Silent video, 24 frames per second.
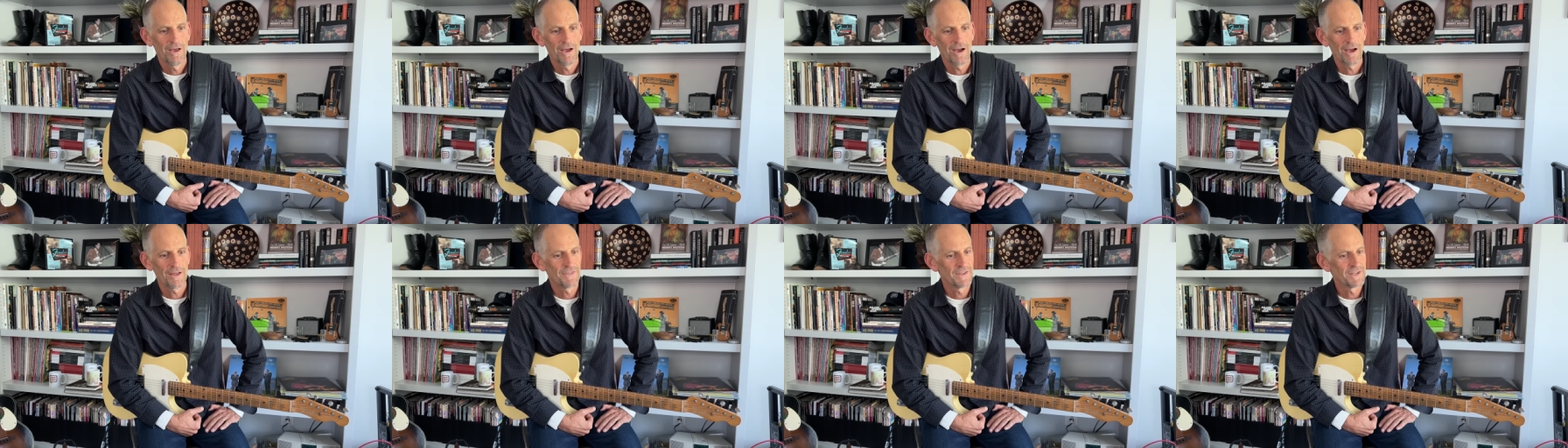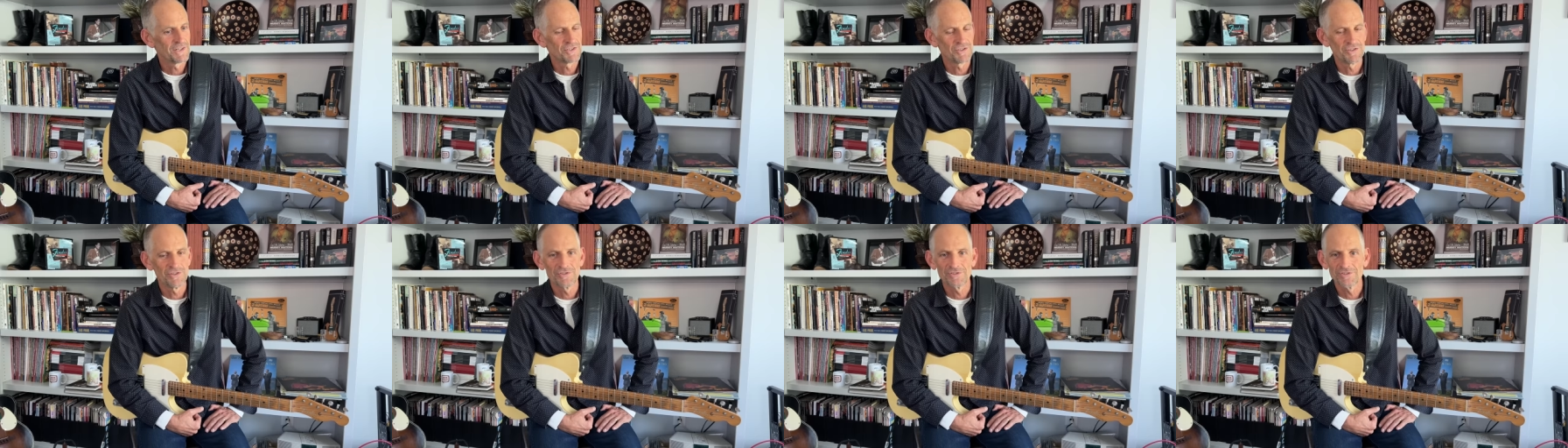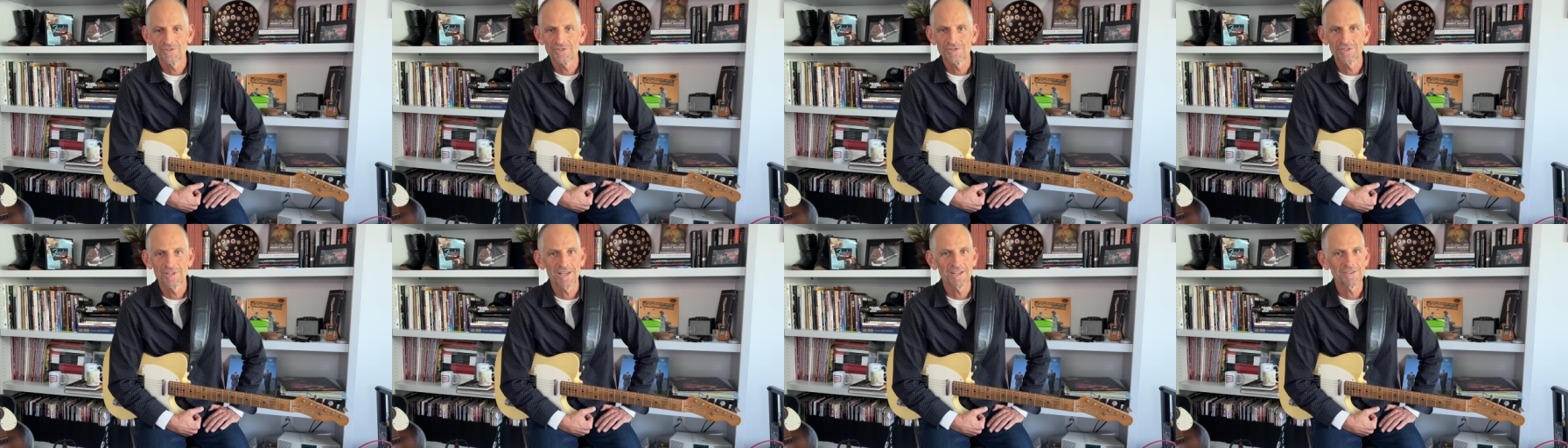I think she's
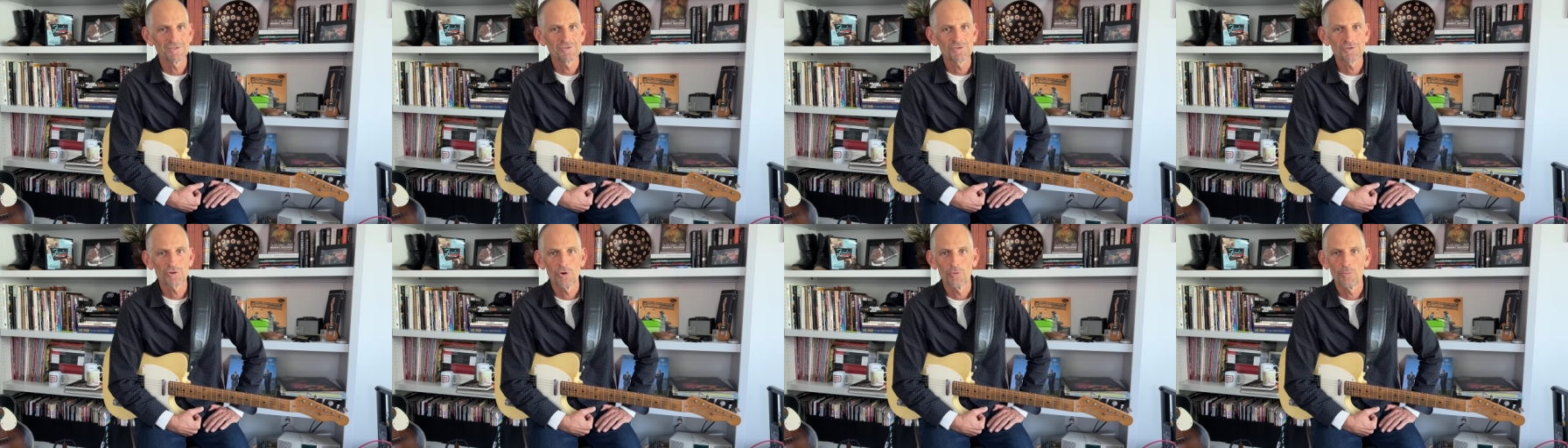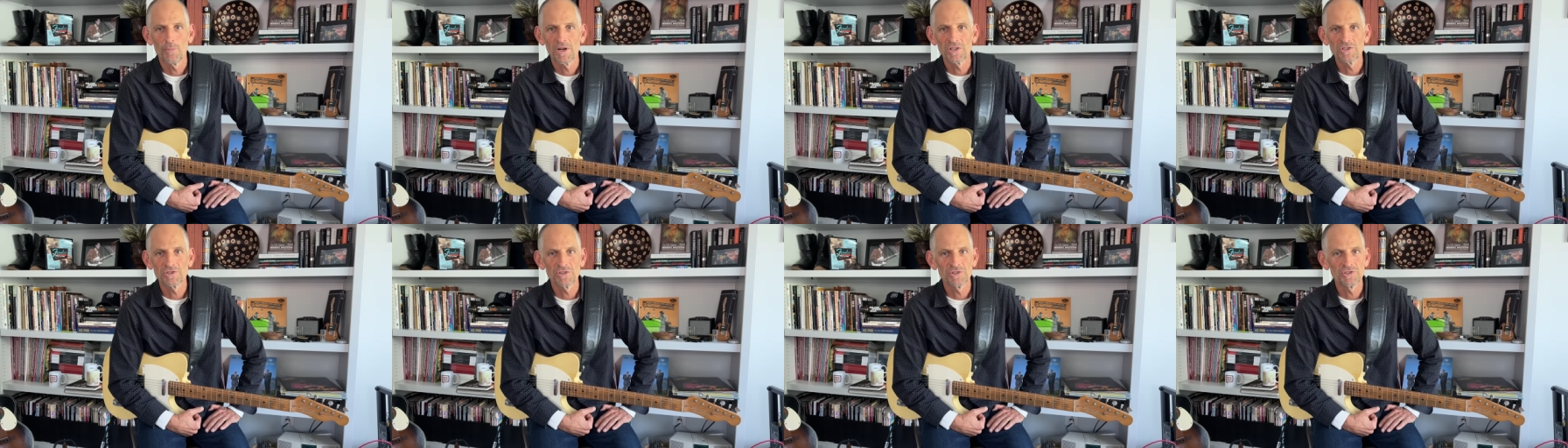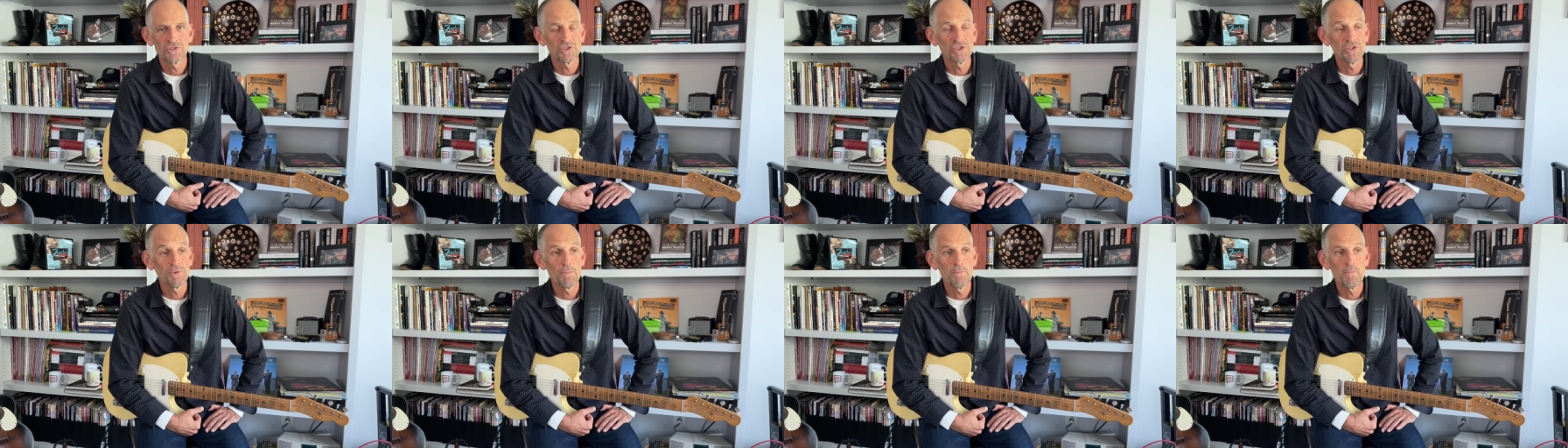just getting so much.
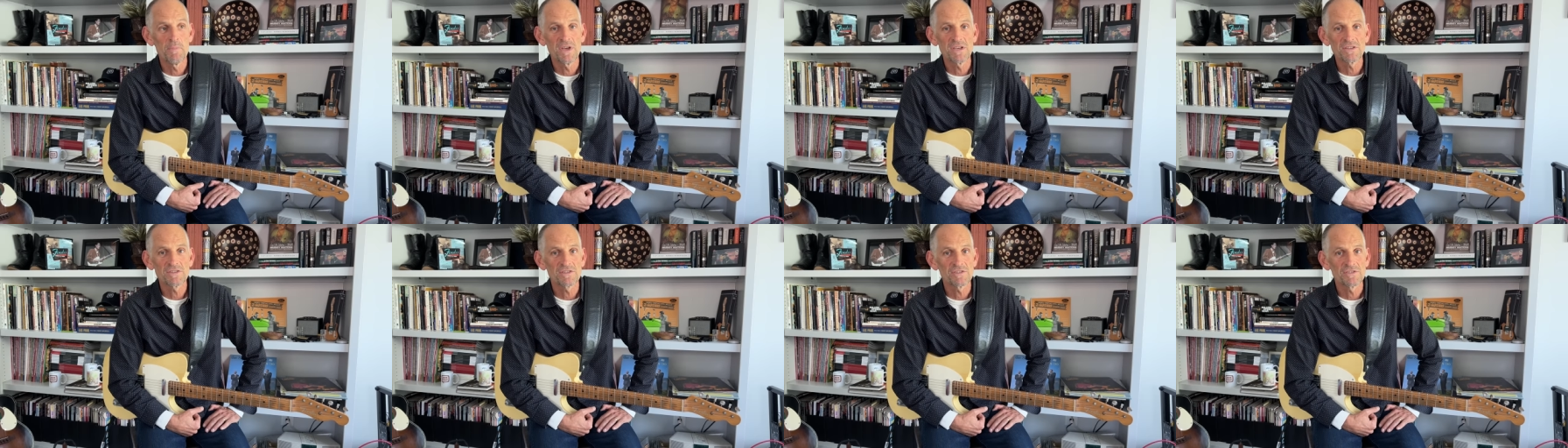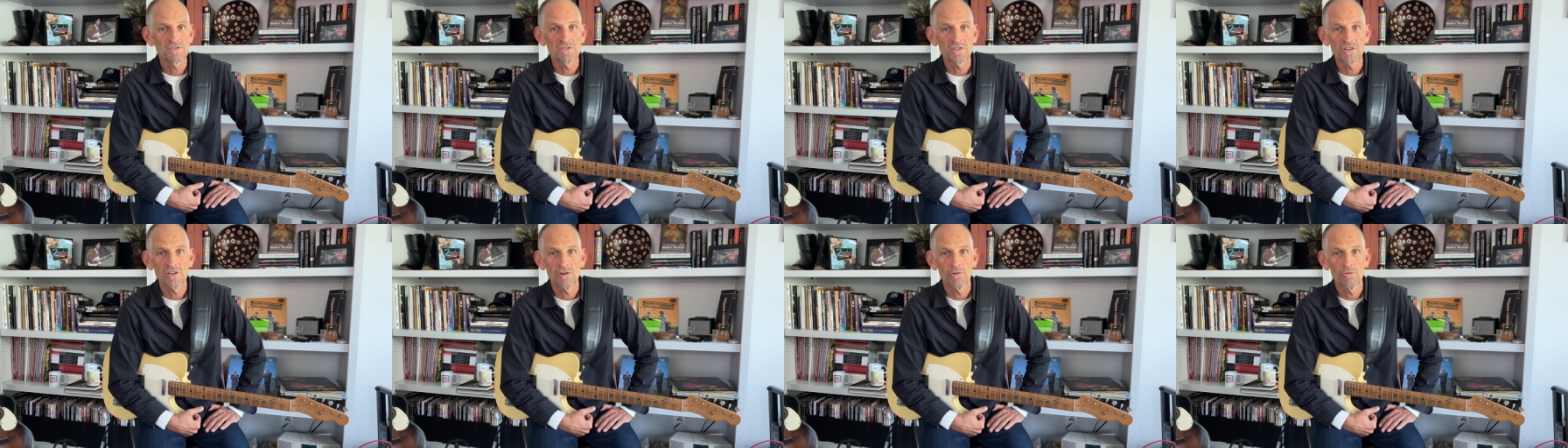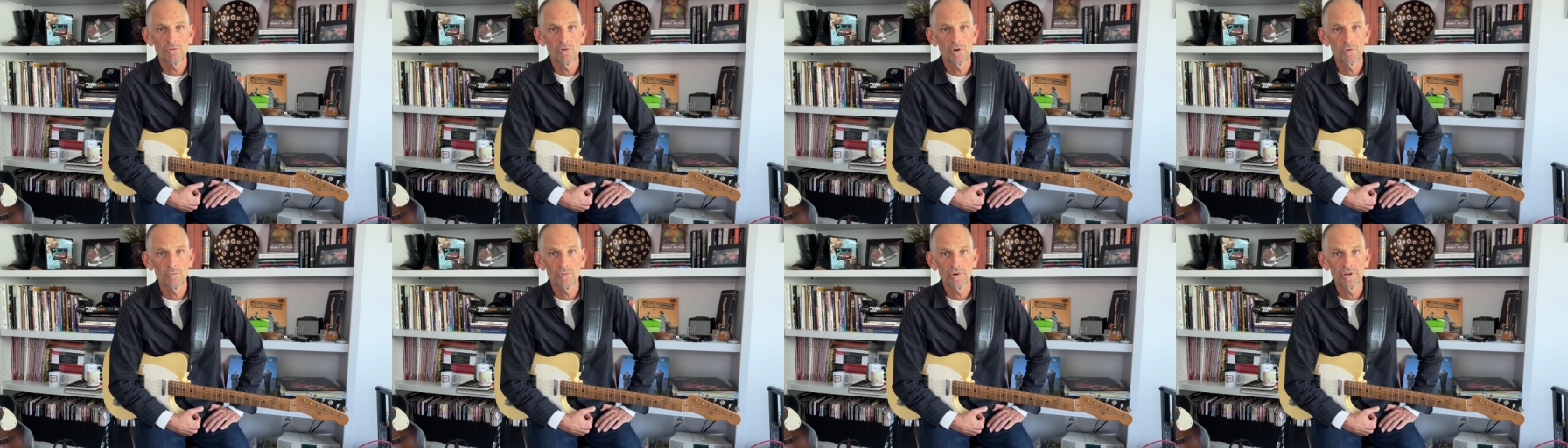She misses it
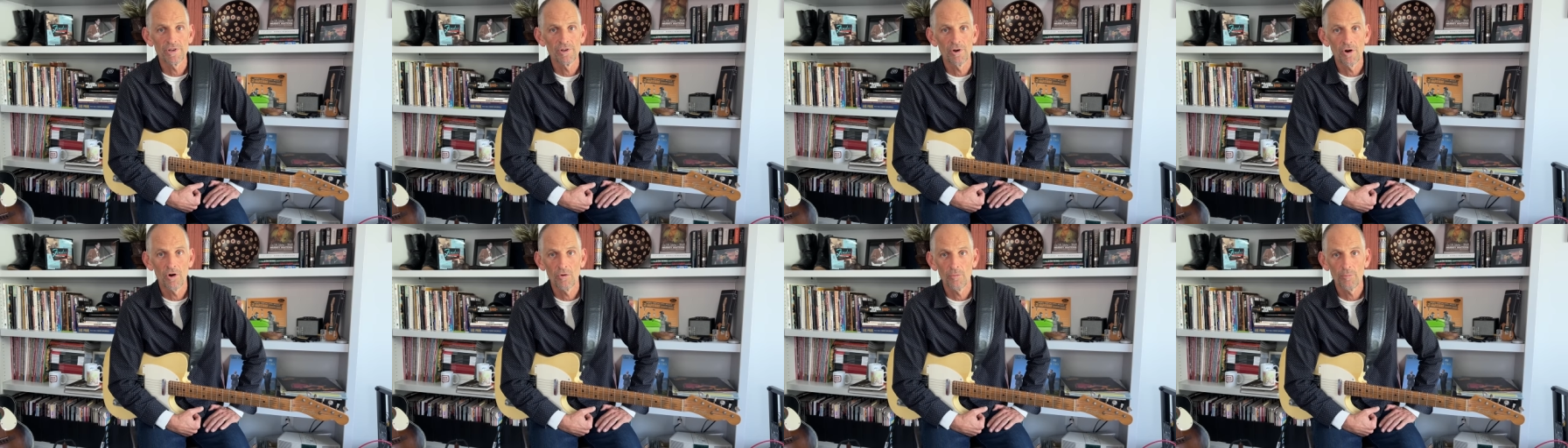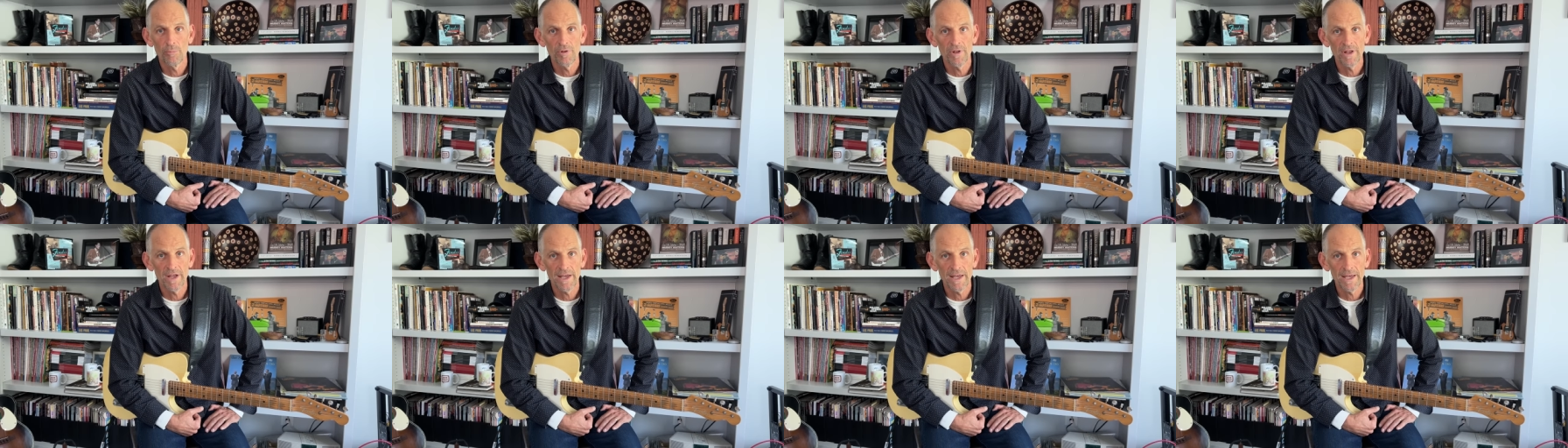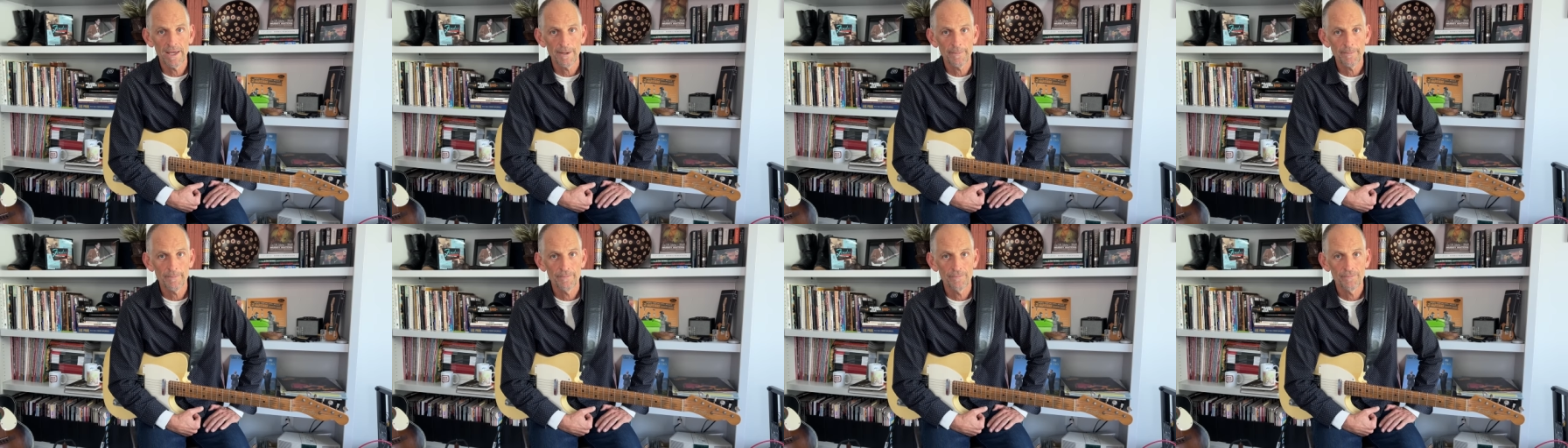when we don't play.